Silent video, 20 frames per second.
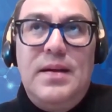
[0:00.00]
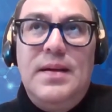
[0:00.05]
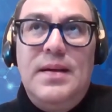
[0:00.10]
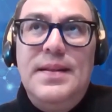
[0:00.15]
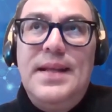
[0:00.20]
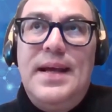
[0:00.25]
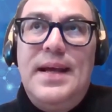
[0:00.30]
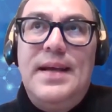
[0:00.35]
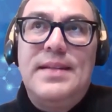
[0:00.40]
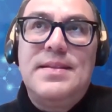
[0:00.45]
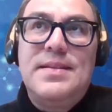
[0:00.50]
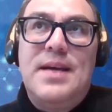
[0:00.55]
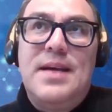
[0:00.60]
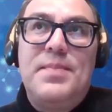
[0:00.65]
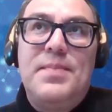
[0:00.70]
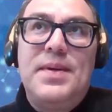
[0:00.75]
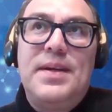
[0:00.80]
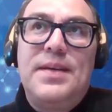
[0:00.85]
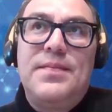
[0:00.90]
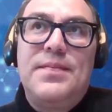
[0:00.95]
on that
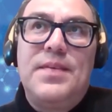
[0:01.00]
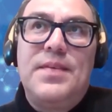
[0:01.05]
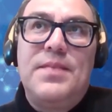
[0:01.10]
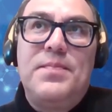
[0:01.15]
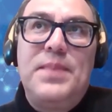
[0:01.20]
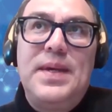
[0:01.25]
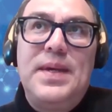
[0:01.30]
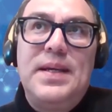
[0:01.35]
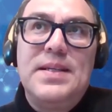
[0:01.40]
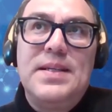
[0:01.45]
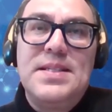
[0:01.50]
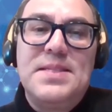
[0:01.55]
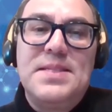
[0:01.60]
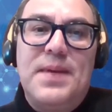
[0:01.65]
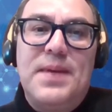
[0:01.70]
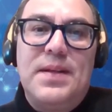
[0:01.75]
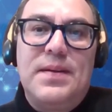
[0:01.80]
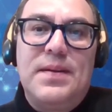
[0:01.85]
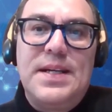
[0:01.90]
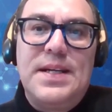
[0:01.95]
topic of being a
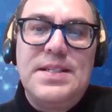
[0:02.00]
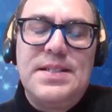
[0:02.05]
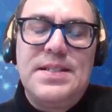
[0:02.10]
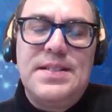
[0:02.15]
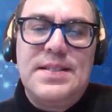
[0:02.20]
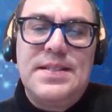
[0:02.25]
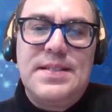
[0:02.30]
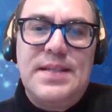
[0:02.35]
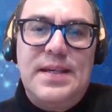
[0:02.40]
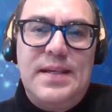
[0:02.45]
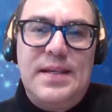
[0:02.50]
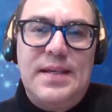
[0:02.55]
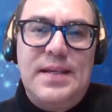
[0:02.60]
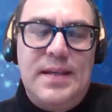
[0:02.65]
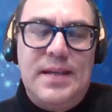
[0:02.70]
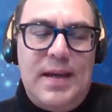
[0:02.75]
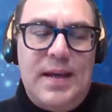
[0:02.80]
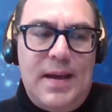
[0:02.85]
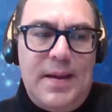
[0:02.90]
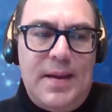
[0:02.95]
smaller
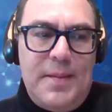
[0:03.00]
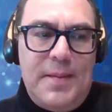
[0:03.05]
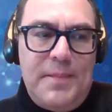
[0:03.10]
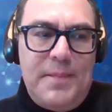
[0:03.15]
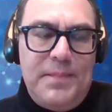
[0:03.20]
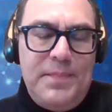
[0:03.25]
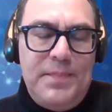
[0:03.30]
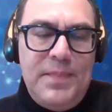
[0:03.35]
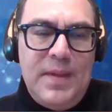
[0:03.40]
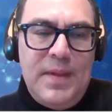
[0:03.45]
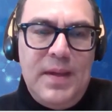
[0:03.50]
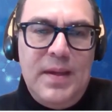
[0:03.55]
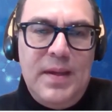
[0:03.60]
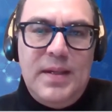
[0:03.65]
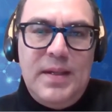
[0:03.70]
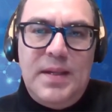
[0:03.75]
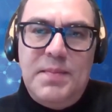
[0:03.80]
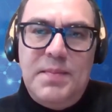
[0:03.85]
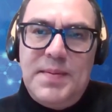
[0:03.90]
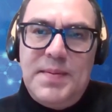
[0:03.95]
agency, can
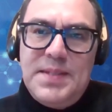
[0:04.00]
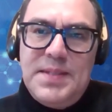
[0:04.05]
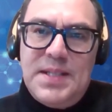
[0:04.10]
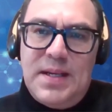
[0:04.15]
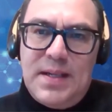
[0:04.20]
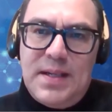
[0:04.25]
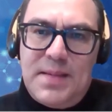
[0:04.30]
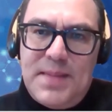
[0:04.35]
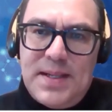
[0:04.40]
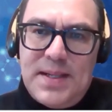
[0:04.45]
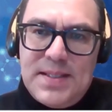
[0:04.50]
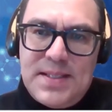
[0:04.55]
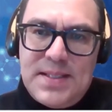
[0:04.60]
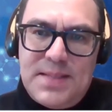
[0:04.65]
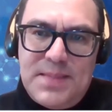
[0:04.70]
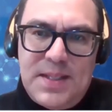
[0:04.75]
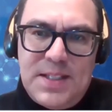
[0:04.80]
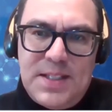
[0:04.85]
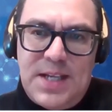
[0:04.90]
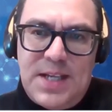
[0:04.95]
you maybe talk about
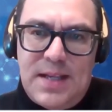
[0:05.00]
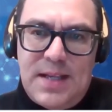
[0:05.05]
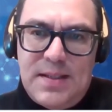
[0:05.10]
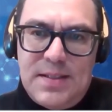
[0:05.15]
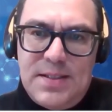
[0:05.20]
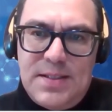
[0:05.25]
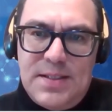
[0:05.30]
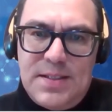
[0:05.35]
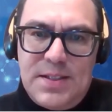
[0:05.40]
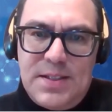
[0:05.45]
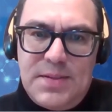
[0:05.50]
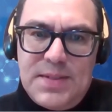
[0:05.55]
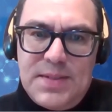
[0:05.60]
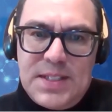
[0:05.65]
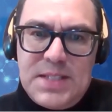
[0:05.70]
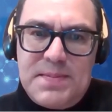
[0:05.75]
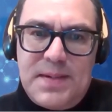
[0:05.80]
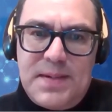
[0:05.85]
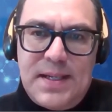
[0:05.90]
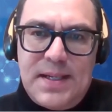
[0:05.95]
some of the challenges you've
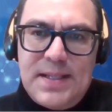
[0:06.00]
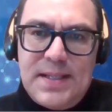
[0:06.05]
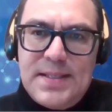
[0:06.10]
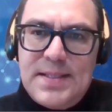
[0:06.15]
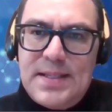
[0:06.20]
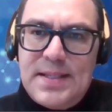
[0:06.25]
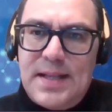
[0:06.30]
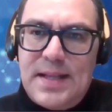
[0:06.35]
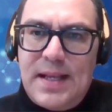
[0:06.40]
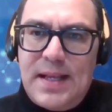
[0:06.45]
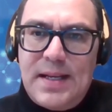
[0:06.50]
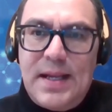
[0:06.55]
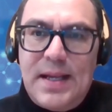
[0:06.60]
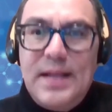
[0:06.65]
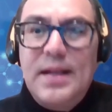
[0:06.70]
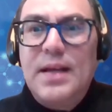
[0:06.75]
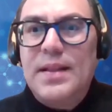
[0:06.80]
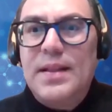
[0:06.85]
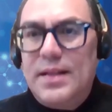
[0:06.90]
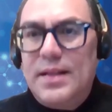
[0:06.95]
experienced
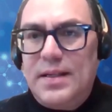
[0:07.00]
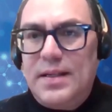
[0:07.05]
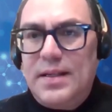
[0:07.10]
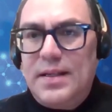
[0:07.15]
and on the